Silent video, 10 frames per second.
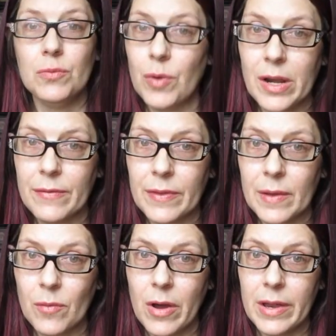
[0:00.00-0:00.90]
whatever
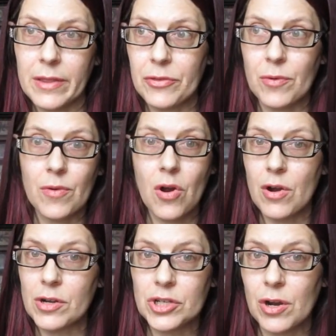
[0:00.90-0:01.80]
they want and throw
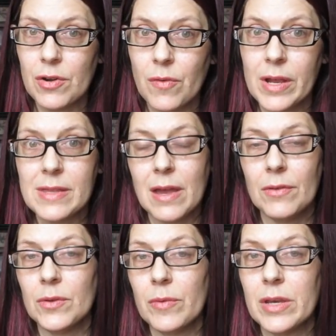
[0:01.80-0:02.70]
our charter rights
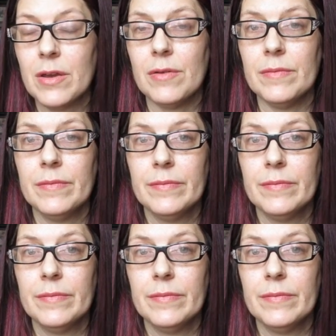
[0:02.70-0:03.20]
out the window.